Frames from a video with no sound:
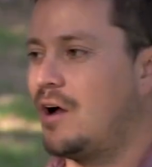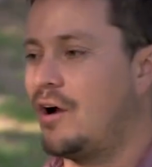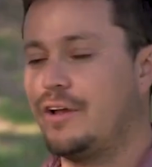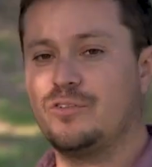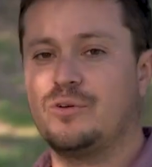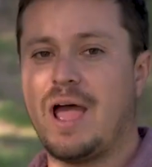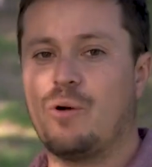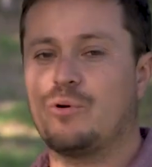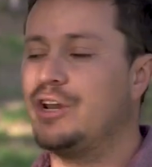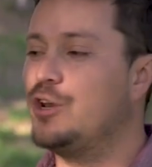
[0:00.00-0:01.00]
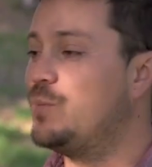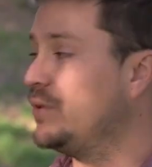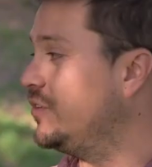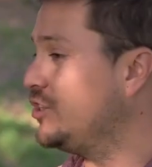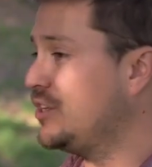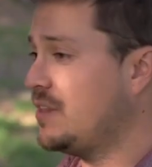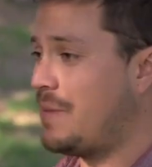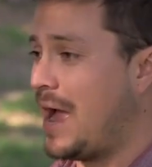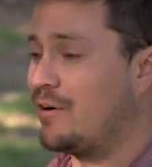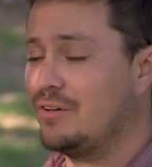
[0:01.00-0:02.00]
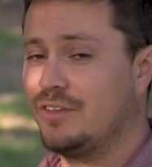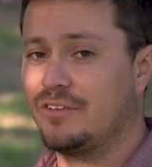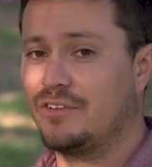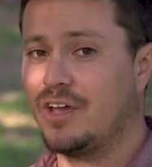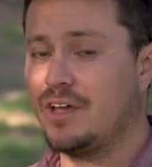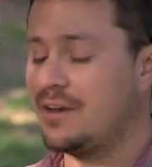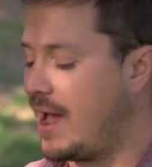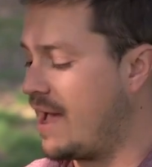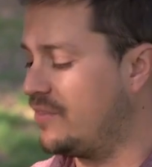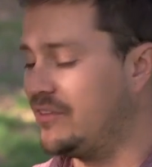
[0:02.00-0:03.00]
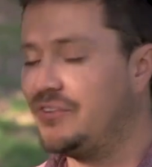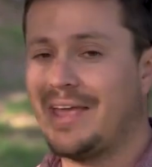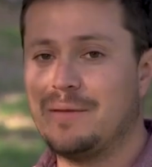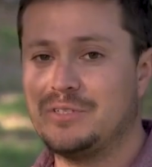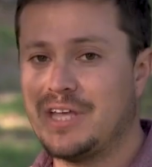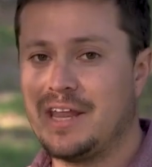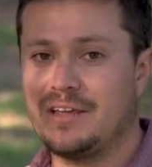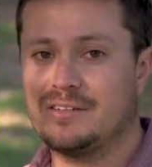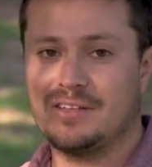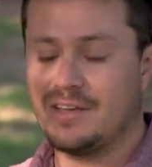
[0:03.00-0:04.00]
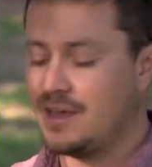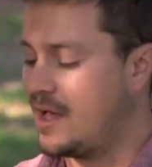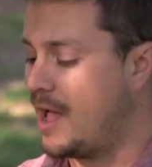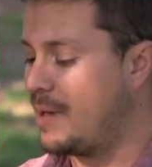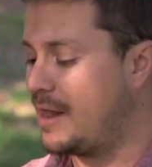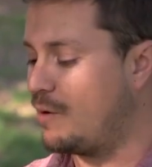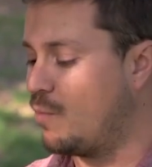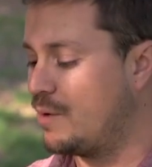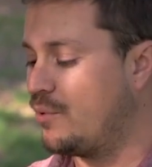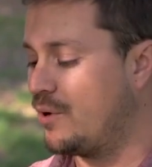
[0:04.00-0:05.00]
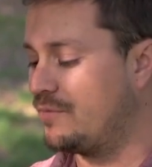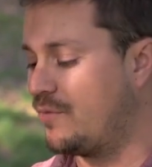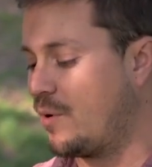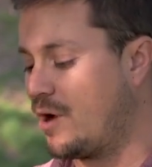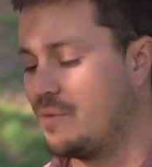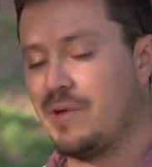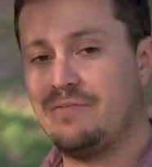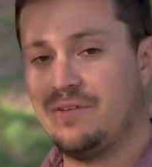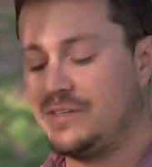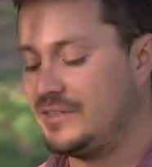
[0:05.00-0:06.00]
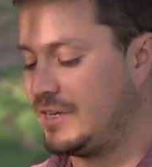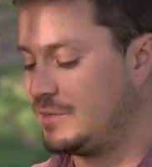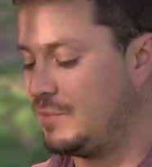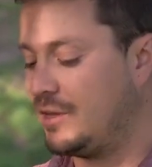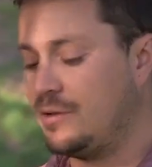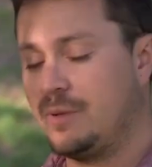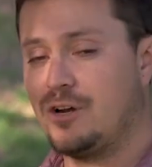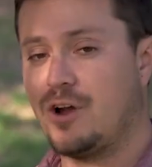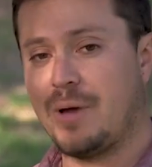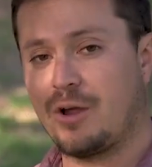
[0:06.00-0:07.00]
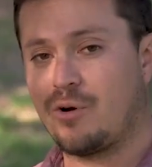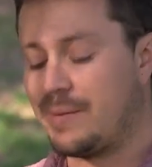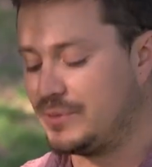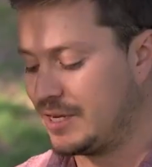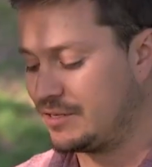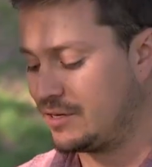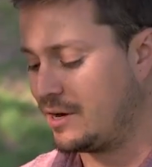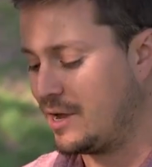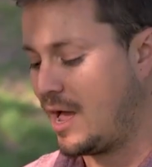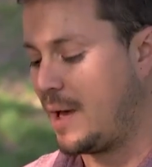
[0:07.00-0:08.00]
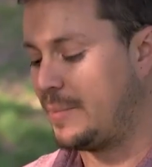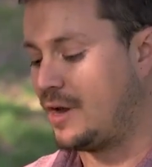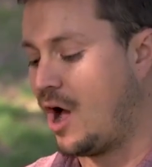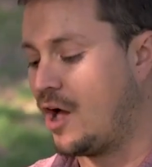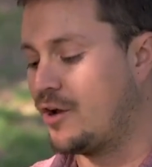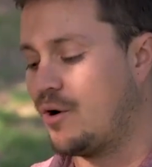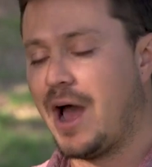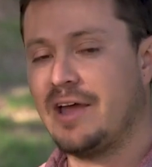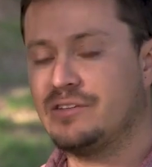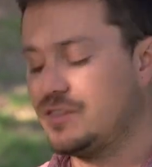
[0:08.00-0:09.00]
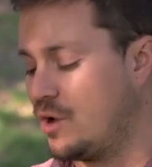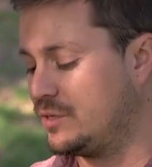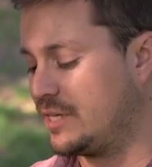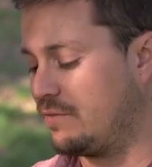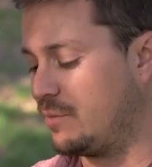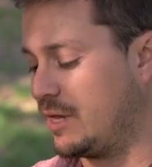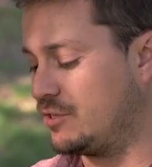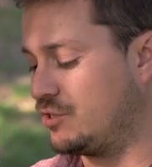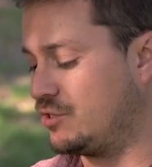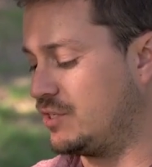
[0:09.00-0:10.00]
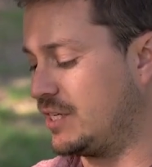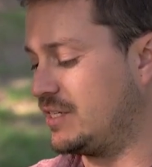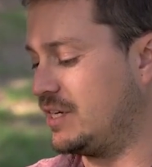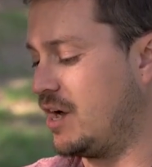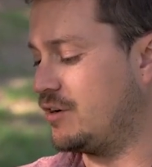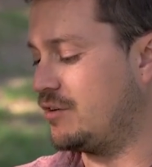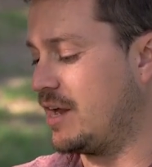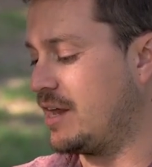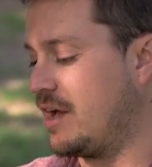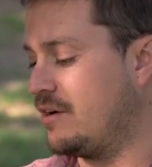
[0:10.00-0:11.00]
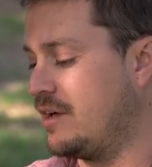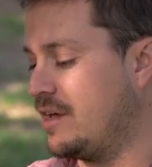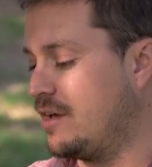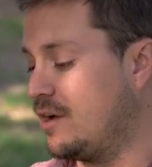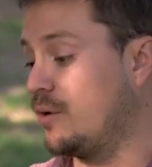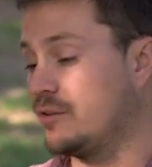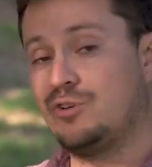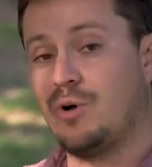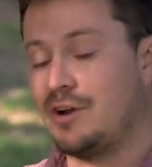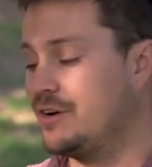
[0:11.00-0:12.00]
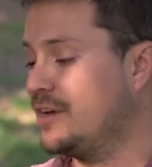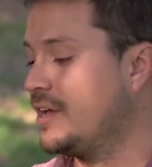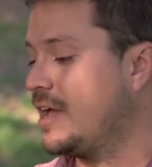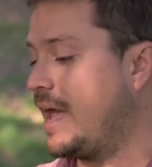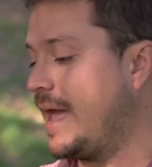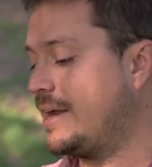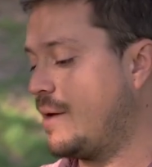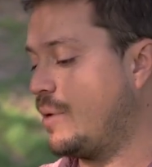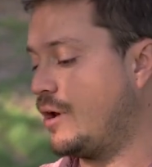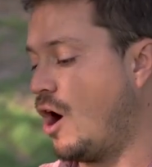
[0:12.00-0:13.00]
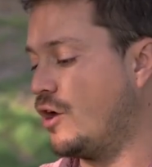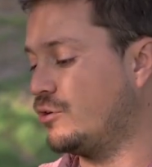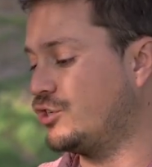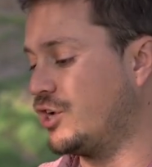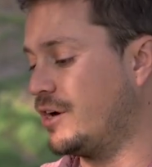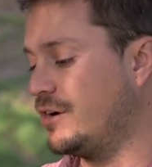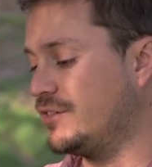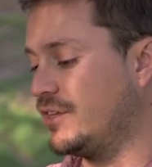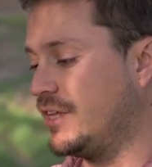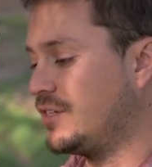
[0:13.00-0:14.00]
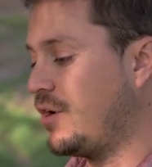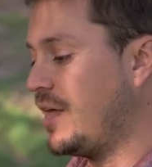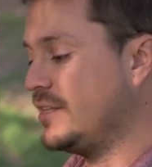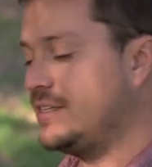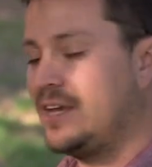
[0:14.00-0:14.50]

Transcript: All right, so now we're in a new position. The background looks good. I have the same settings. I'm at a 1.4 on my 56mm on my crop sensor. I'm an auto ISO. It's giving me a 1600 right now. Oh, 200. And I'm on auto shutter. So let's go ahead and